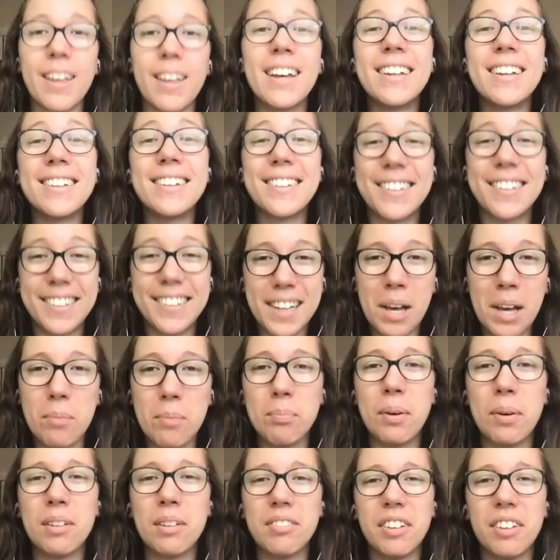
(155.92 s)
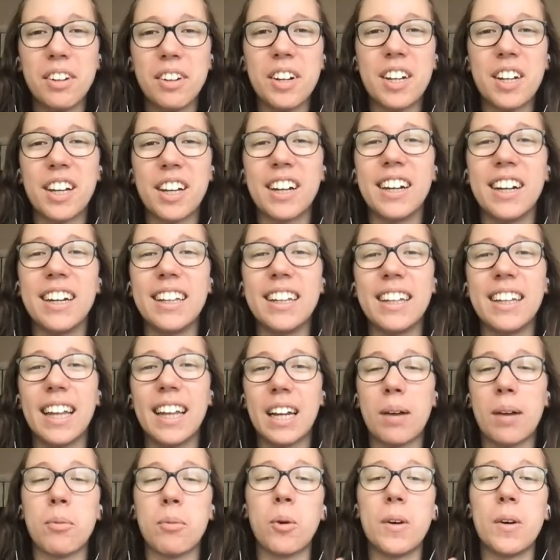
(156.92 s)
Sip. Very good.
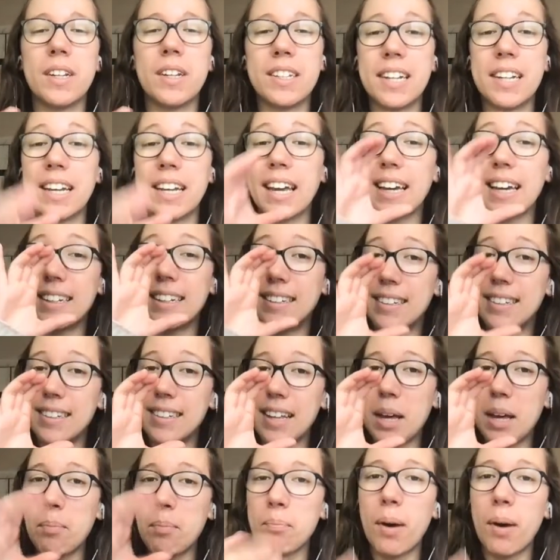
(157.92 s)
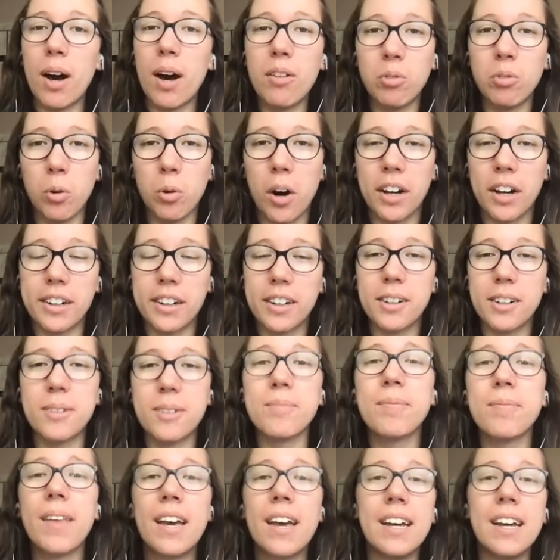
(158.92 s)
Like I'm going to take a sip of water.
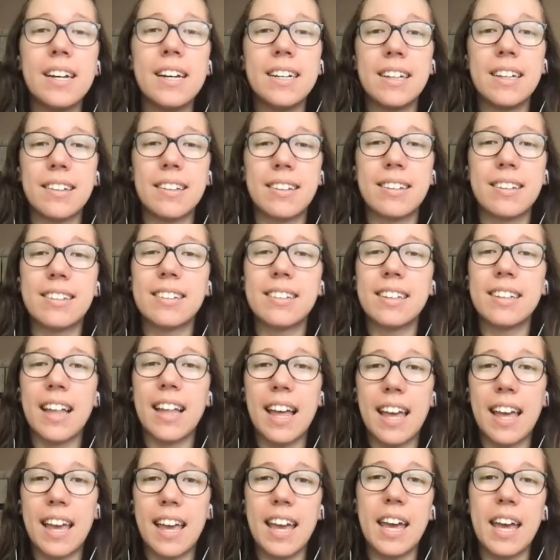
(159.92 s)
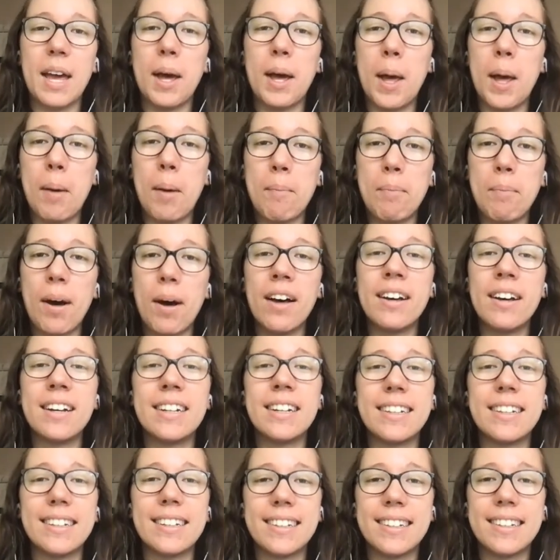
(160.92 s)
Sip.
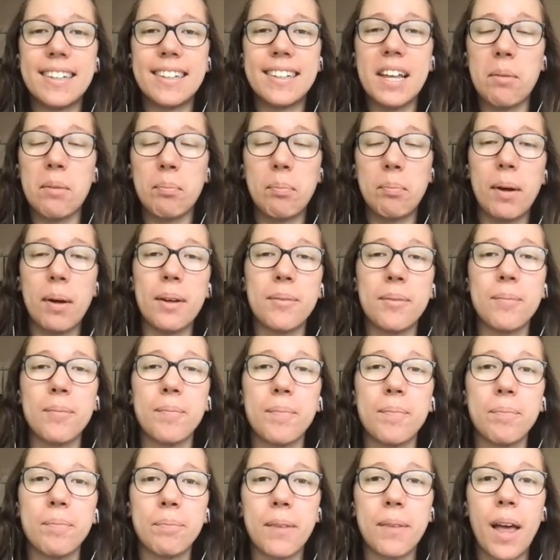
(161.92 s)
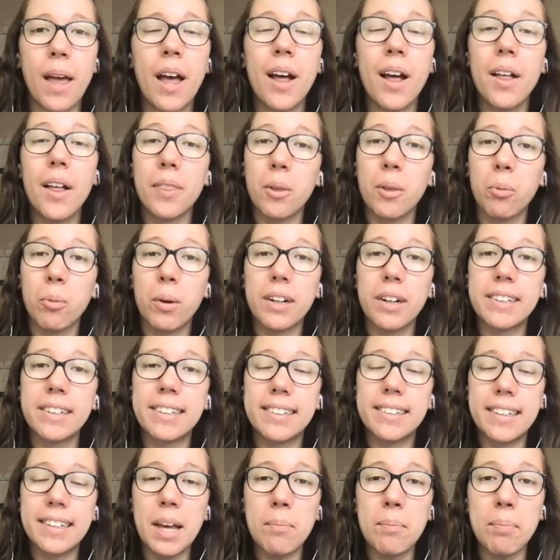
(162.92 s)
Sip. The word
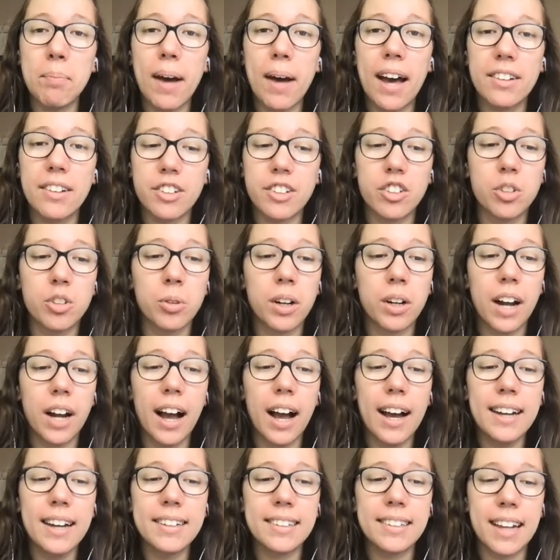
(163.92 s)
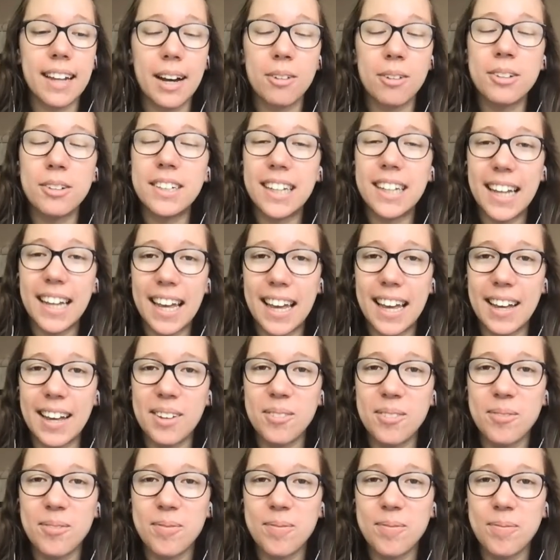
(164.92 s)
sip has a short I sound,
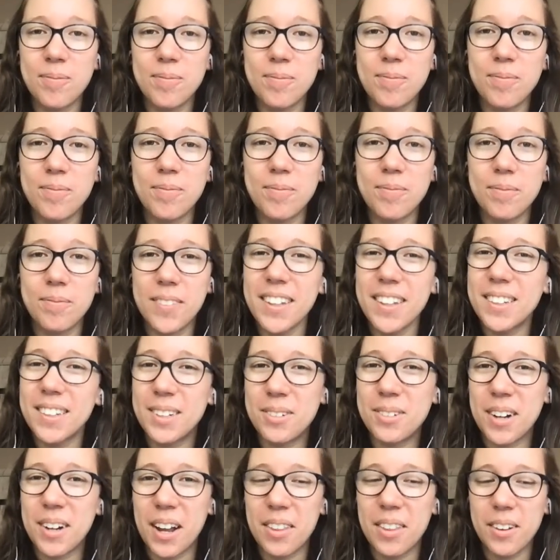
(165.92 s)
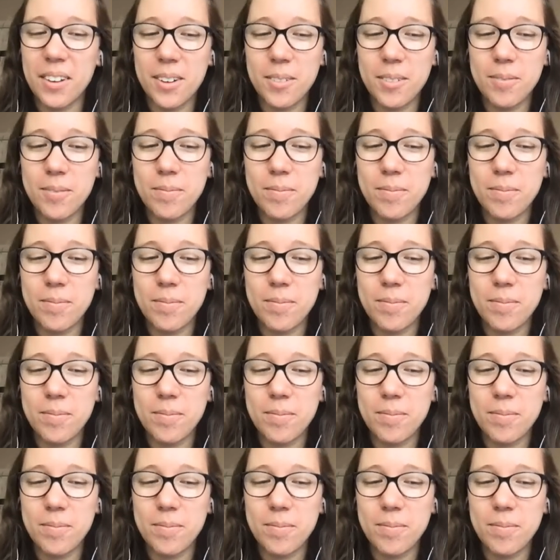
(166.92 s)
Let's do another.